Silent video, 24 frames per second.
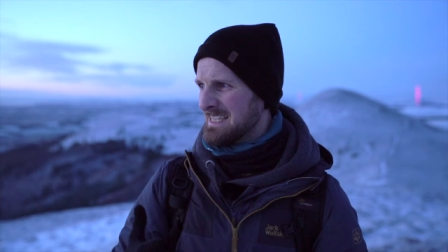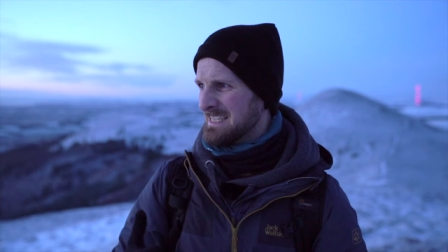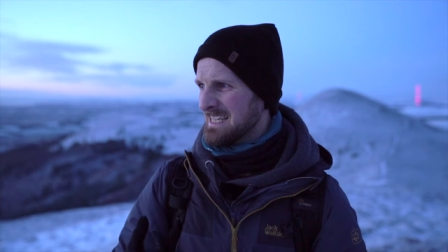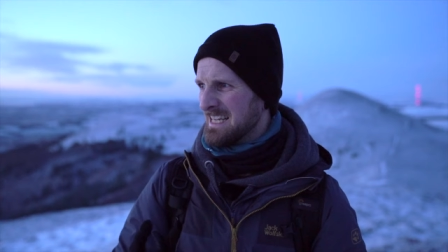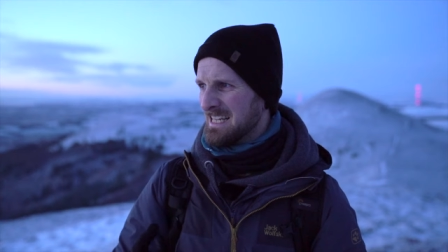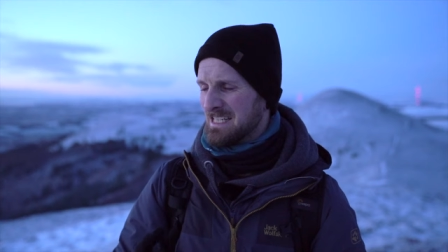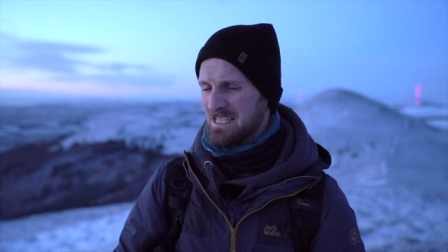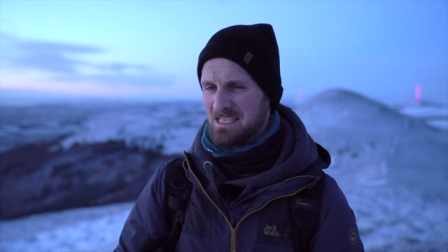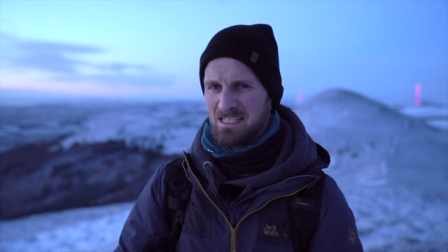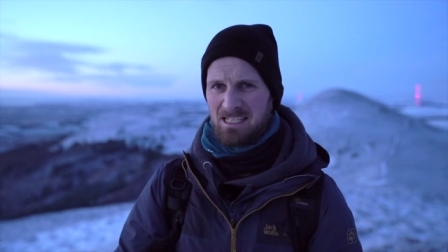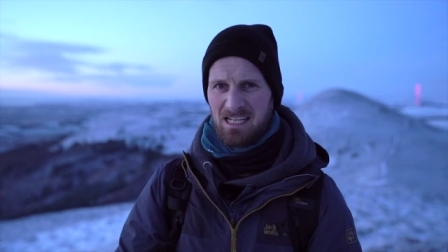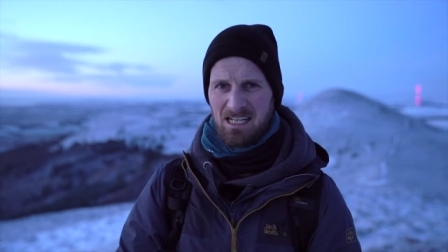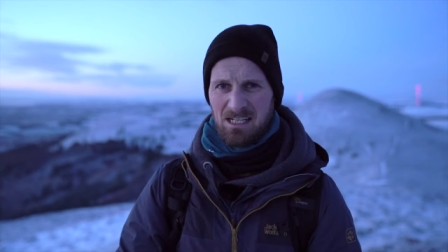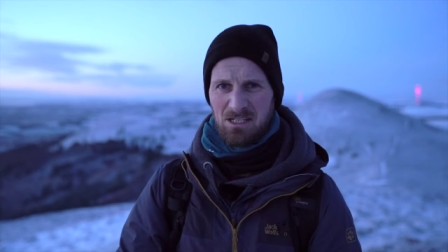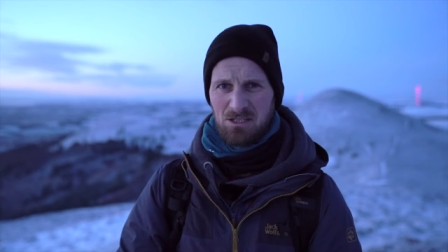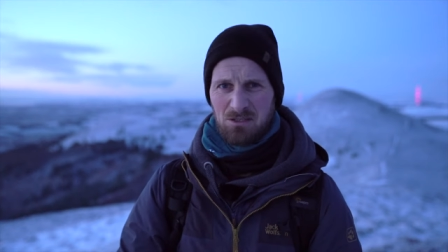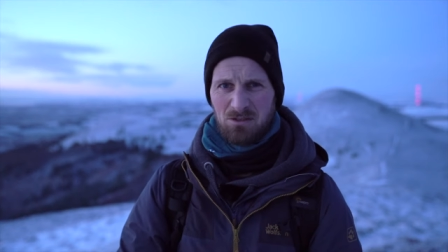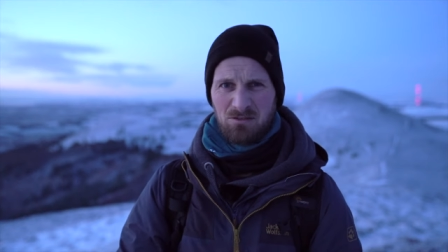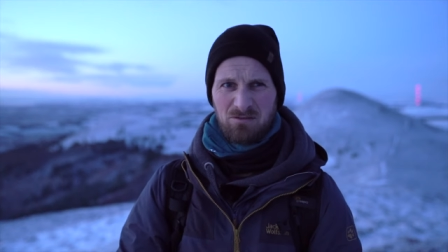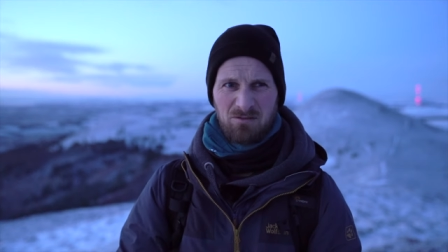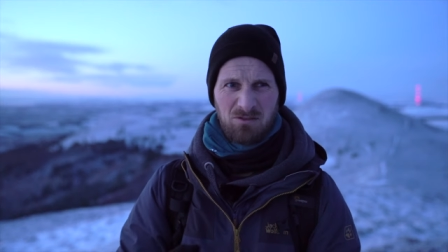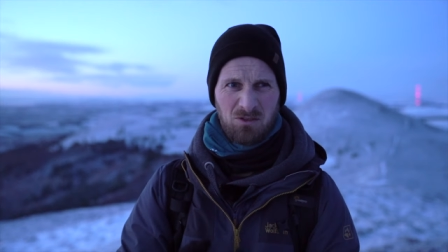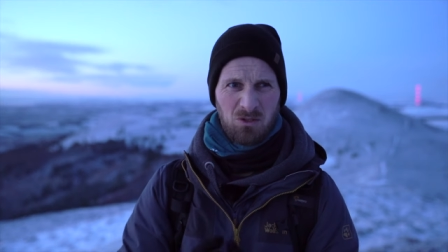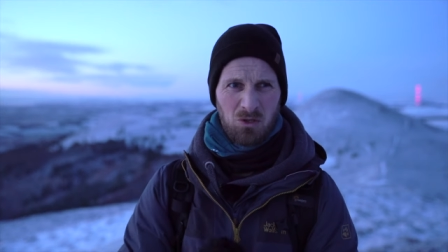that sense
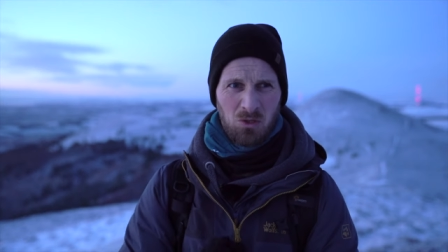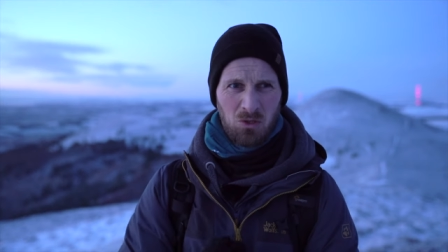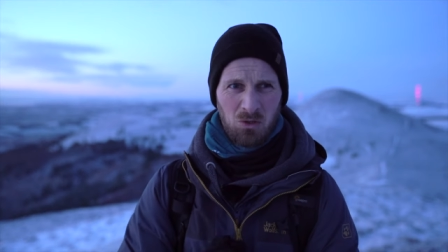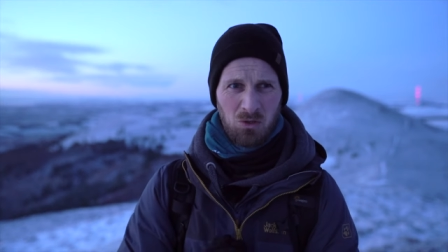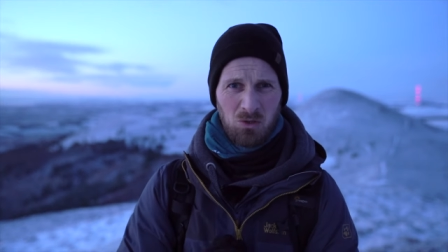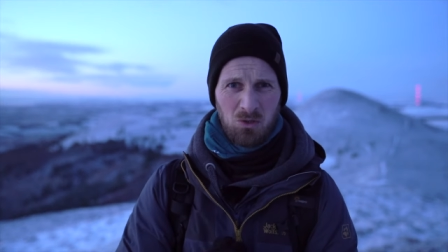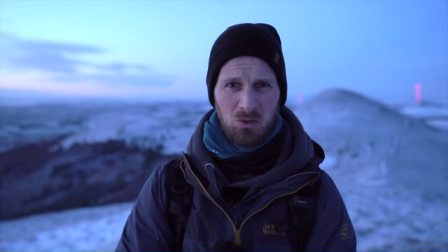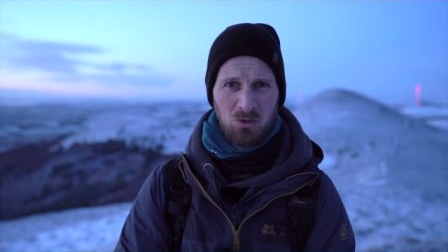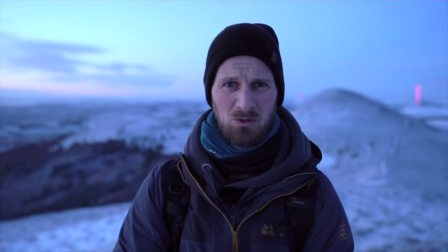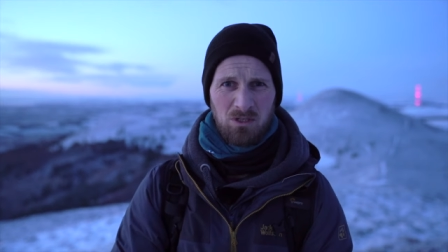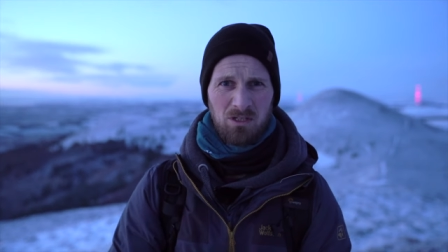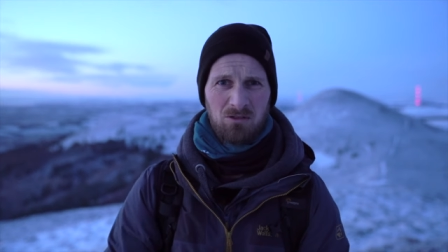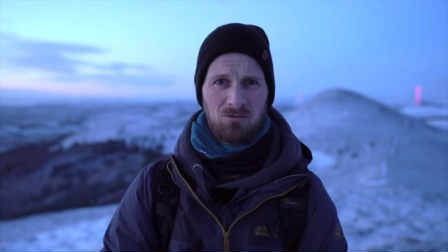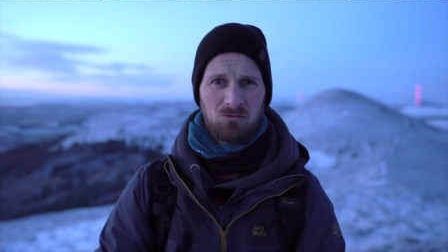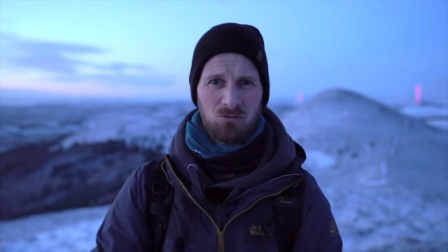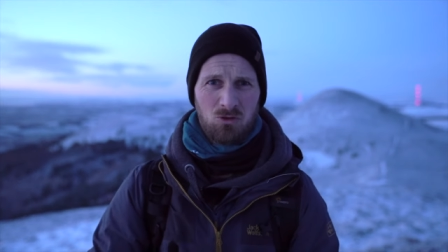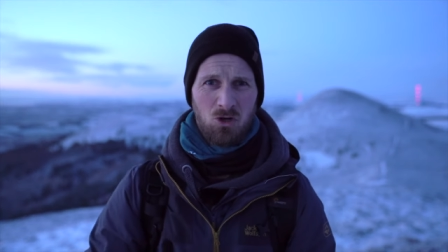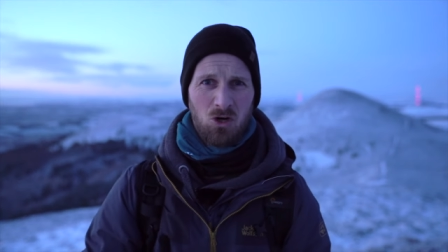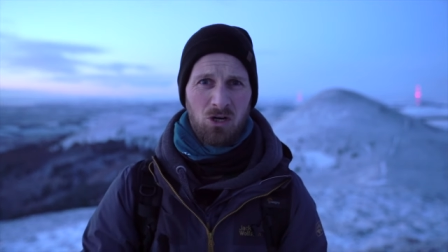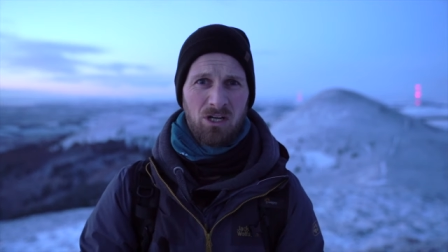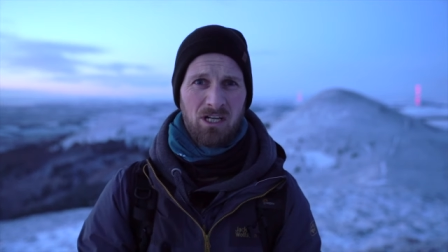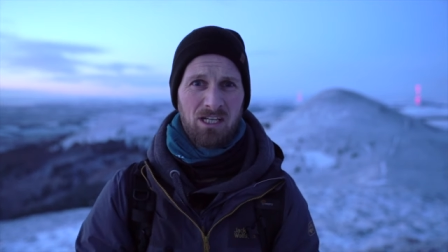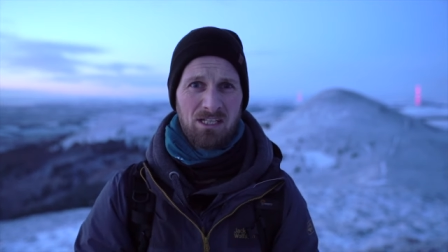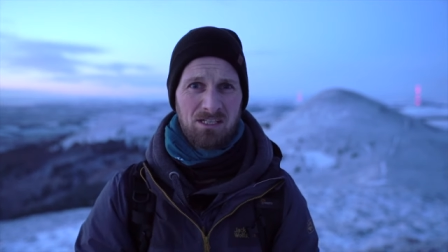of cold and
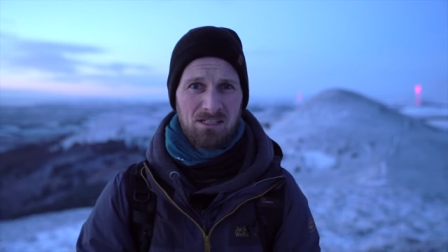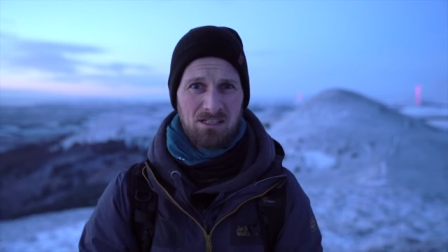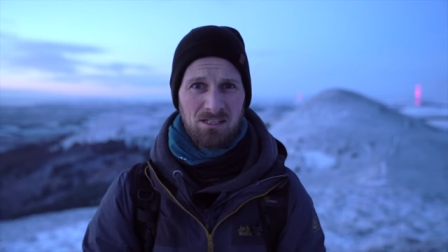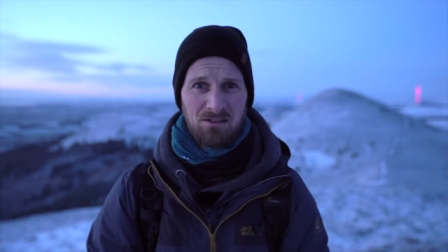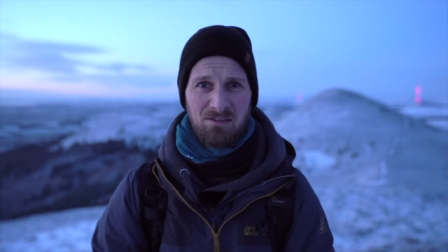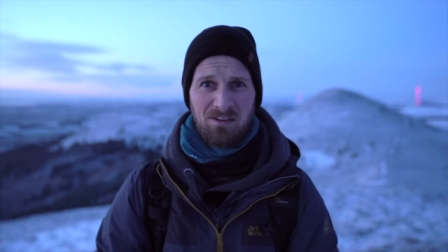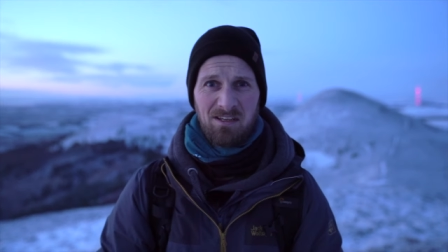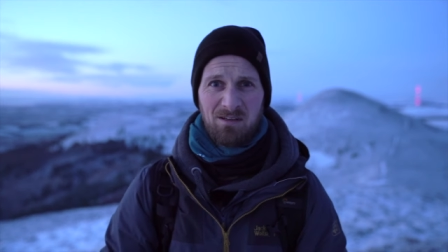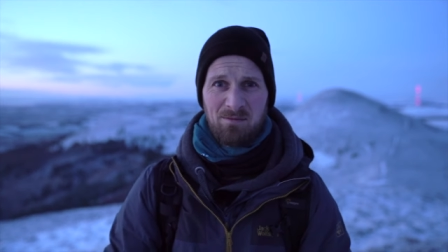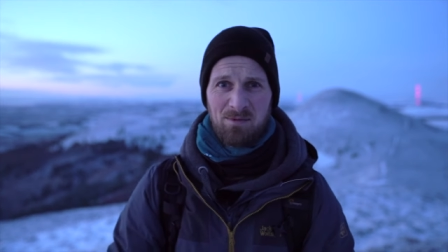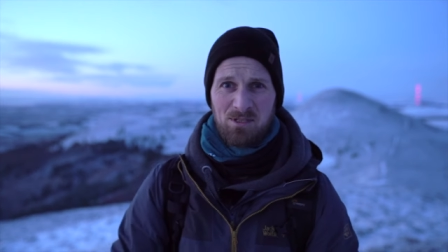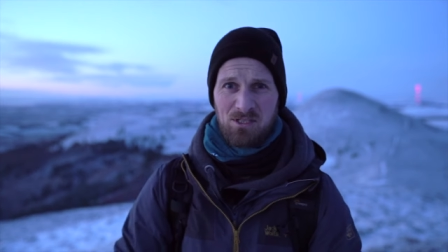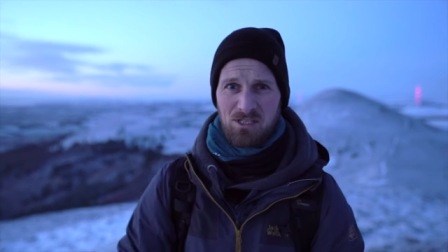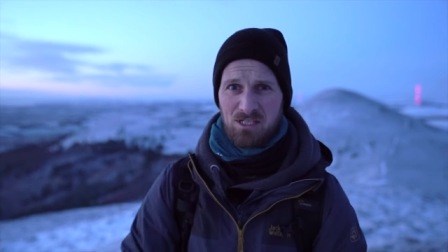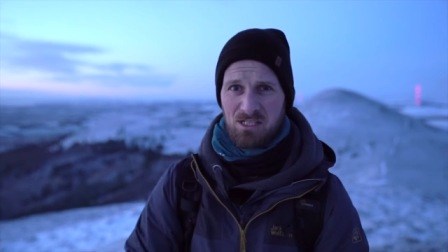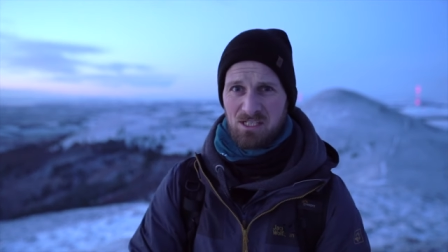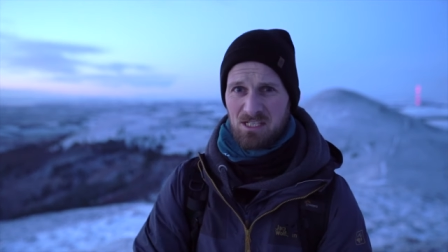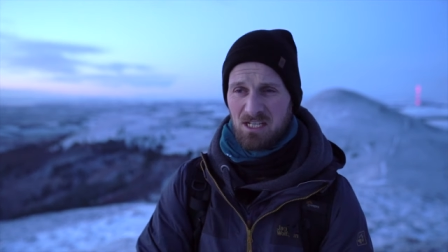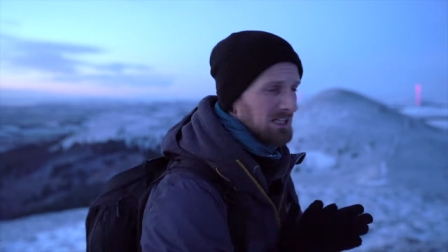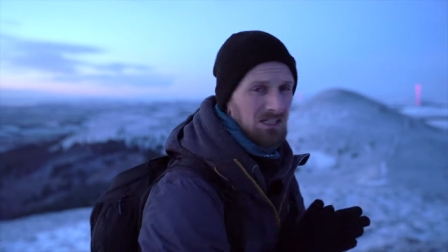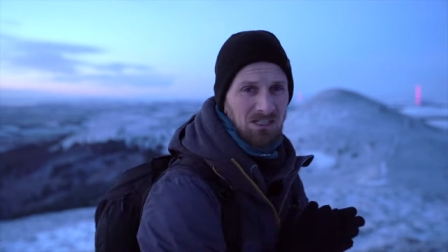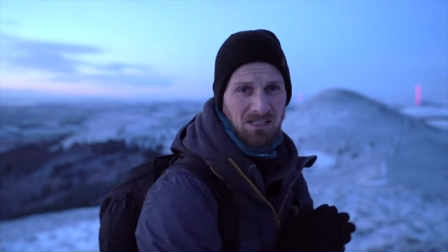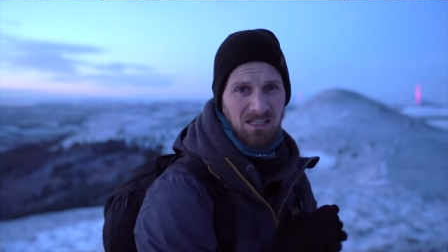rawness to the images.